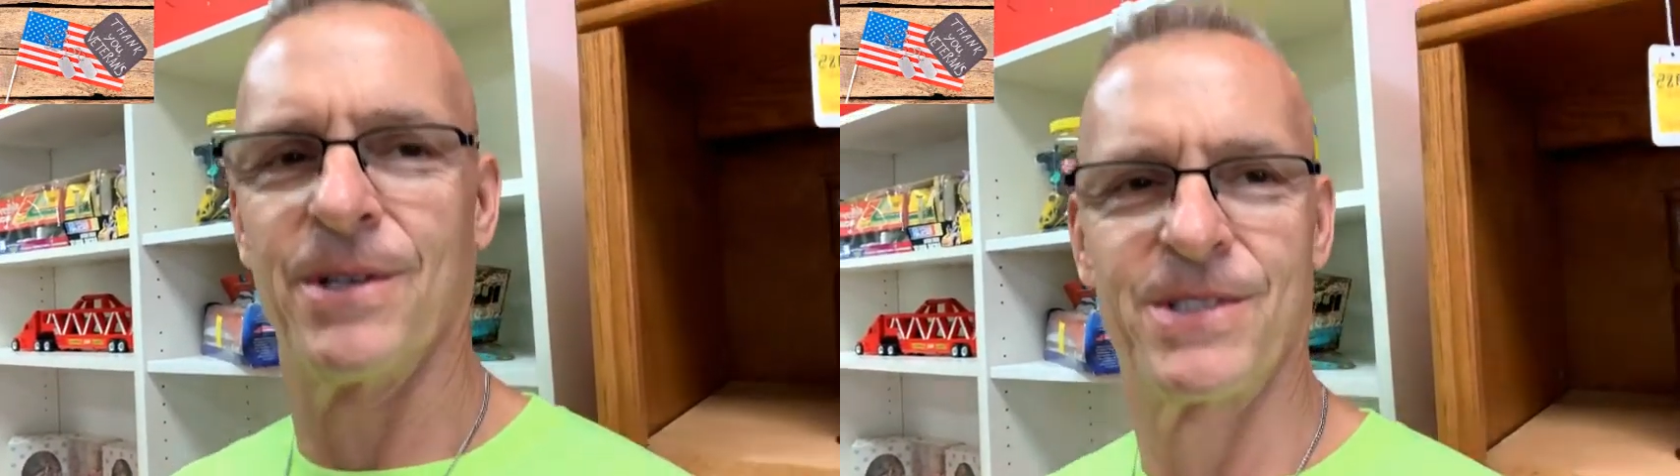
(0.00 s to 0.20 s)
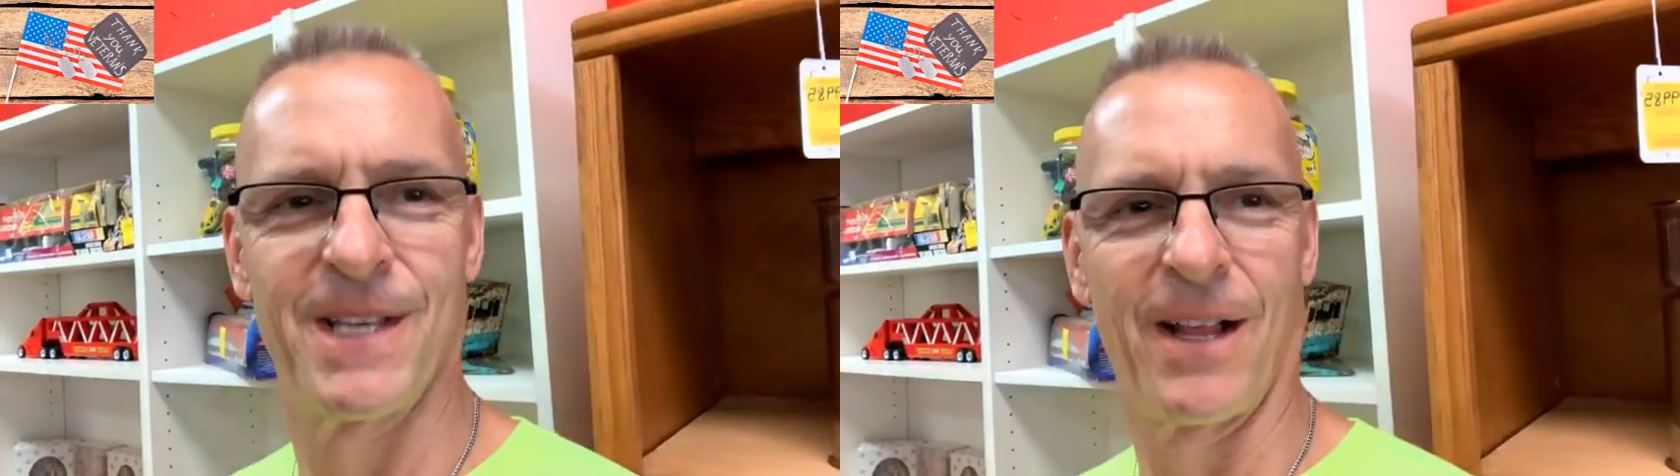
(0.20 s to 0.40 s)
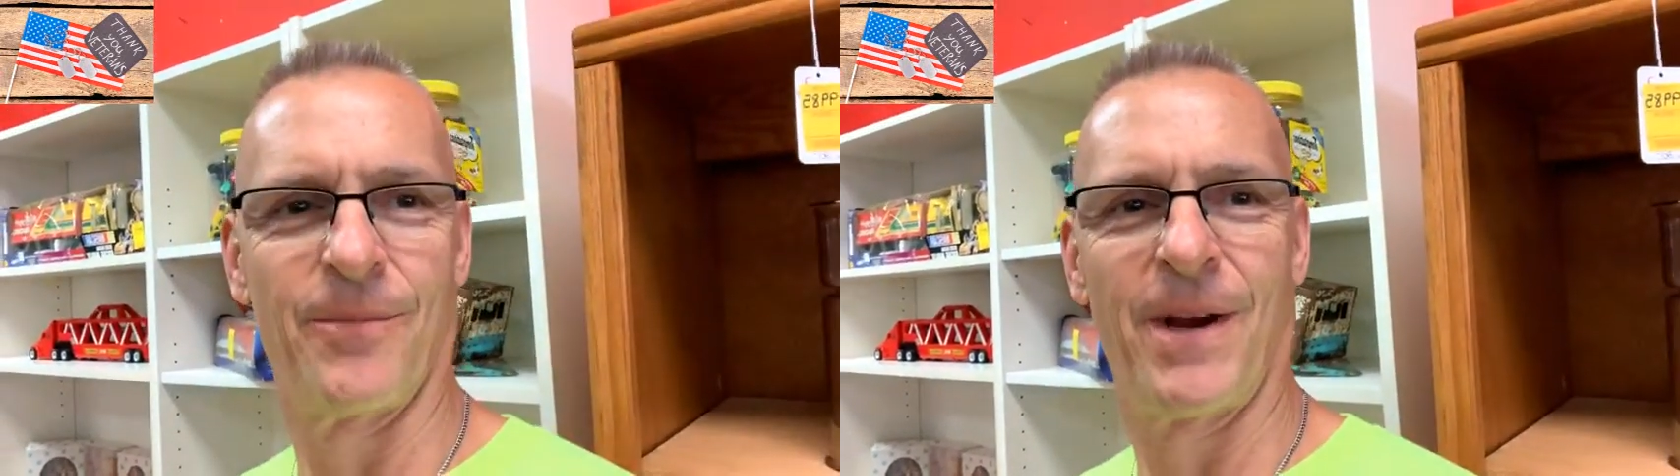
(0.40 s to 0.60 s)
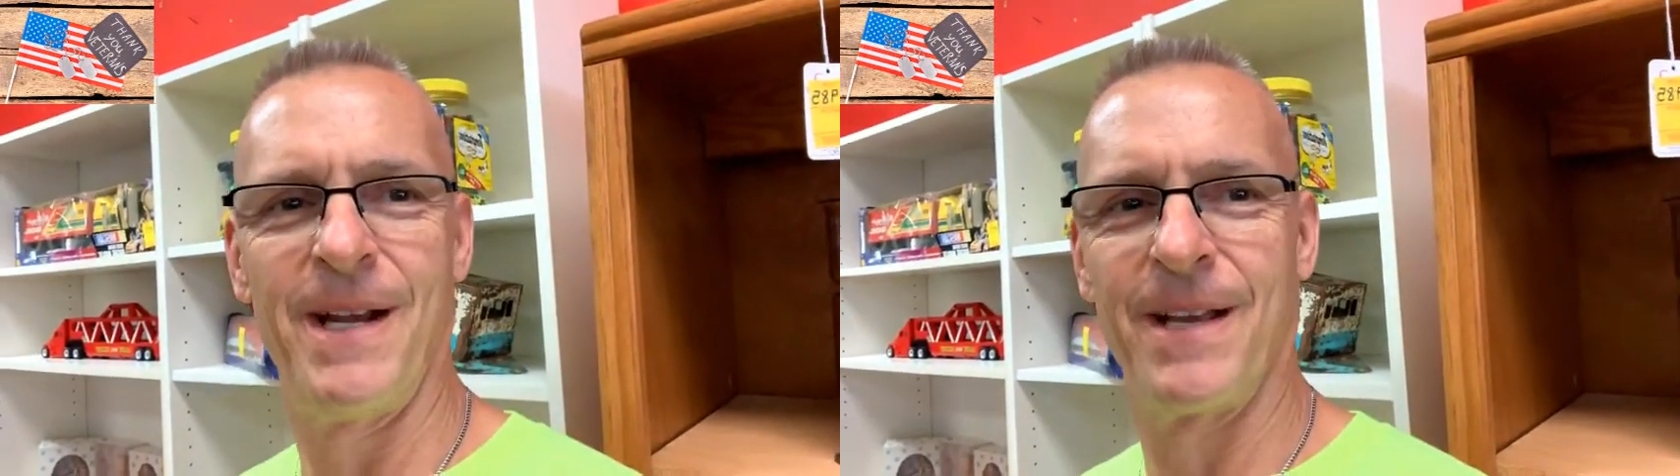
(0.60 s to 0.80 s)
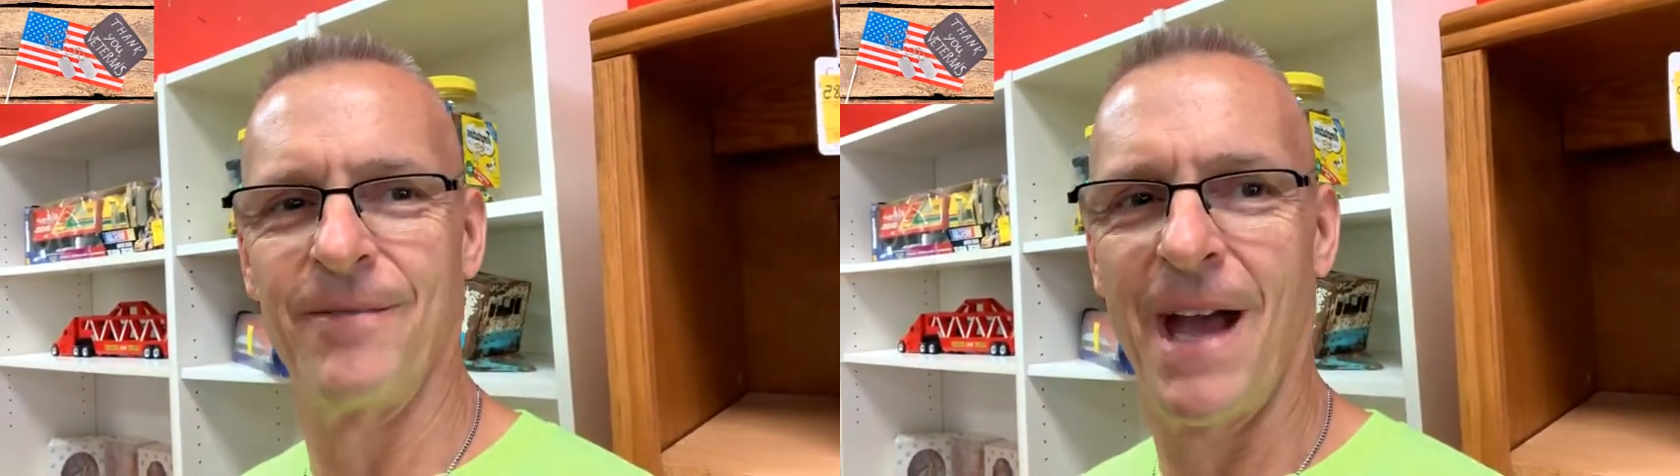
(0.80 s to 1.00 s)
we're
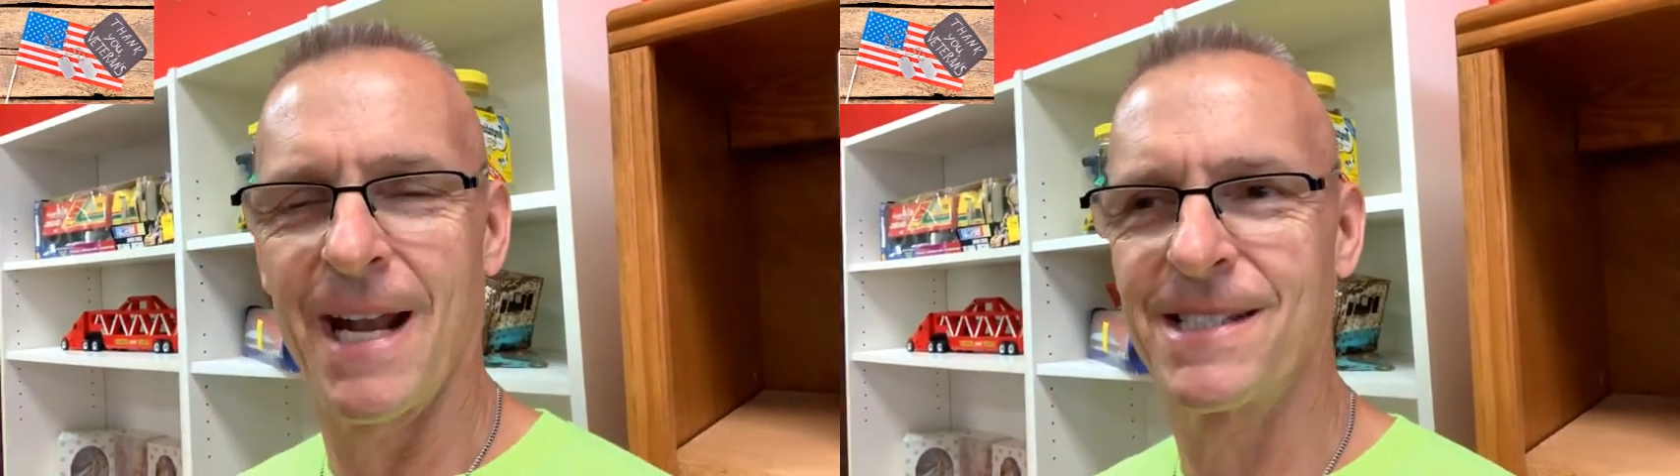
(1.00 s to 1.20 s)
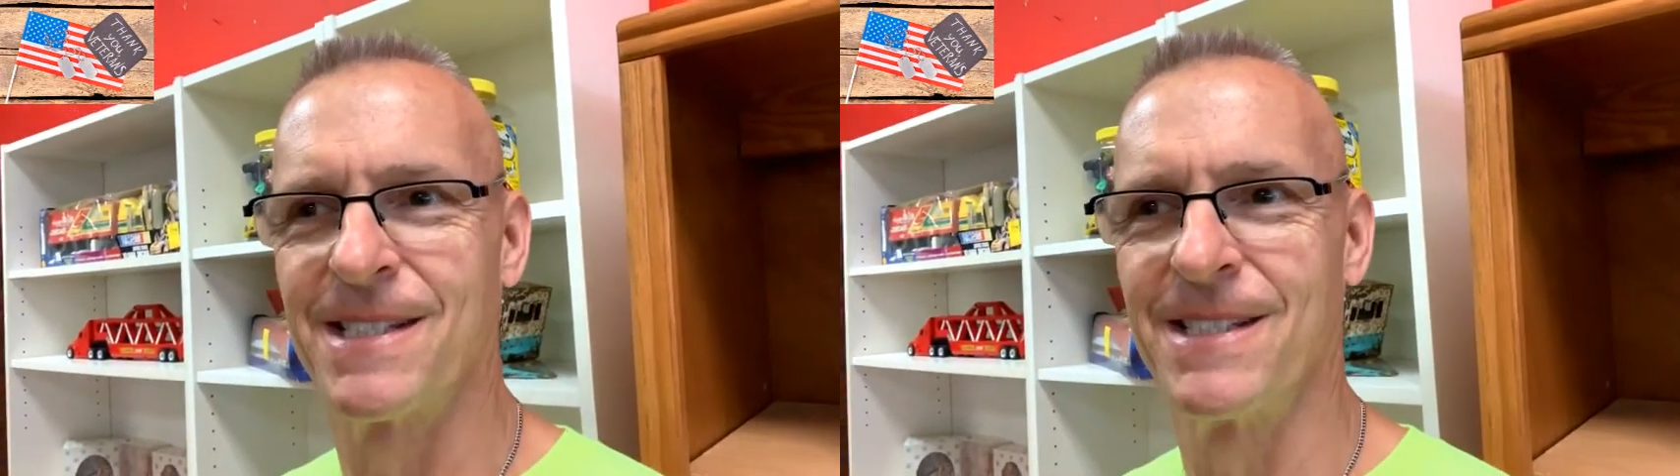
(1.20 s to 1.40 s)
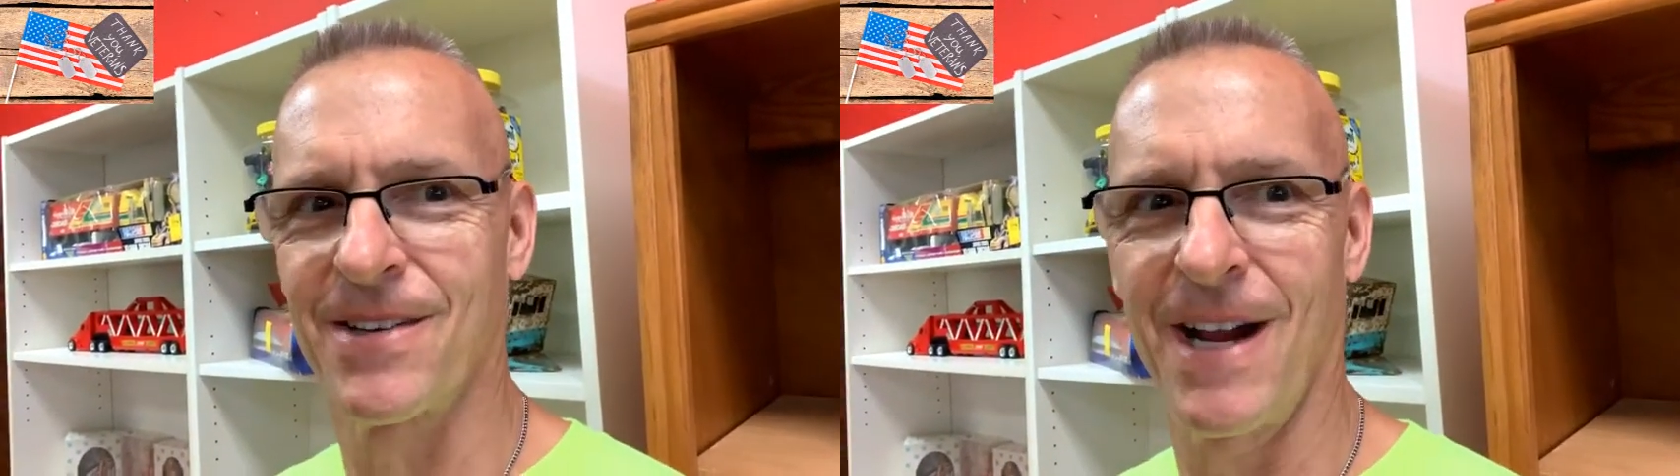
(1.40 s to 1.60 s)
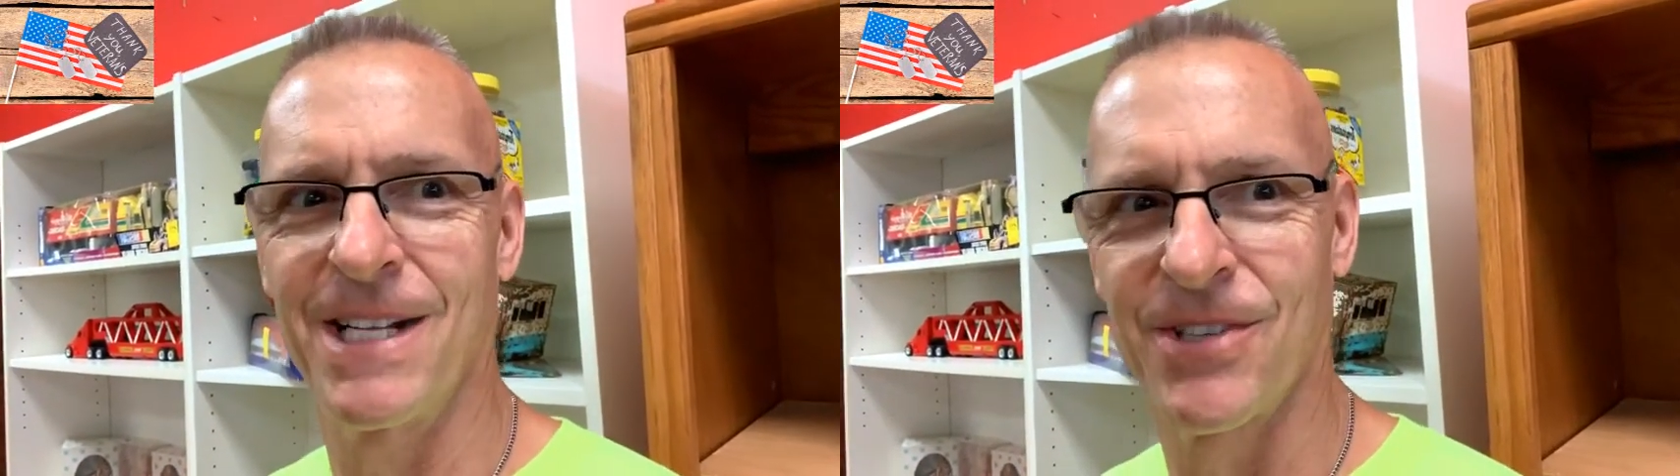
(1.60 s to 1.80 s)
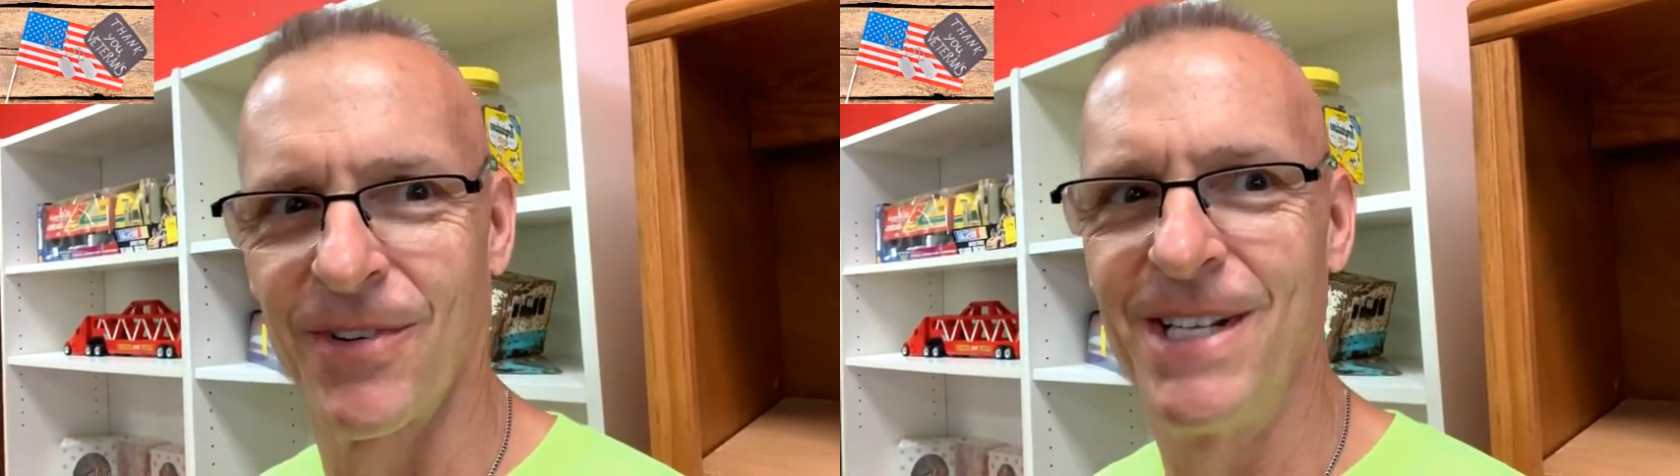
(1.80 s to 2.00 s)
celebrating Madison's
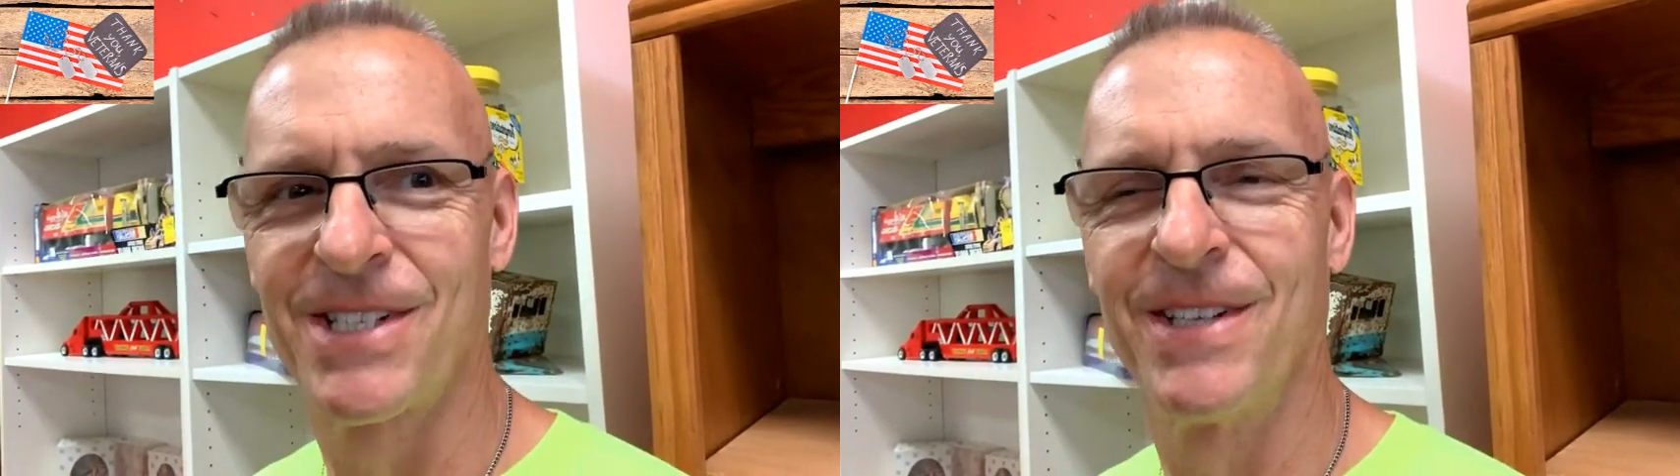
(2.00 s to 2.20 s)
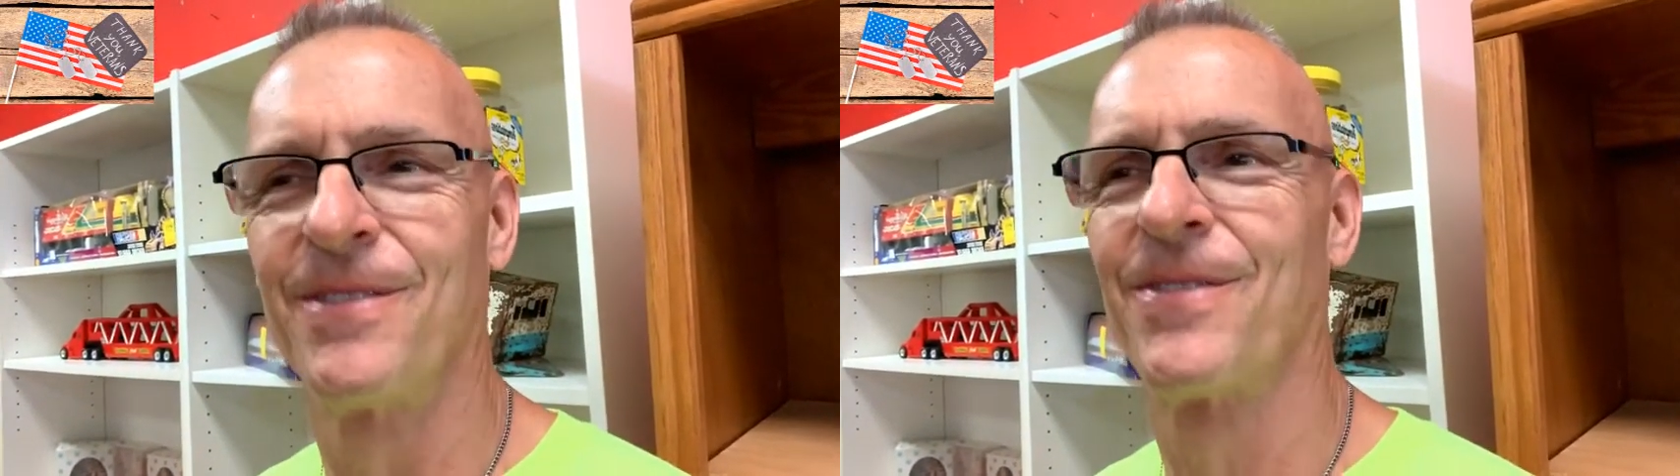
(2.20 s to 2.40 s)
graduation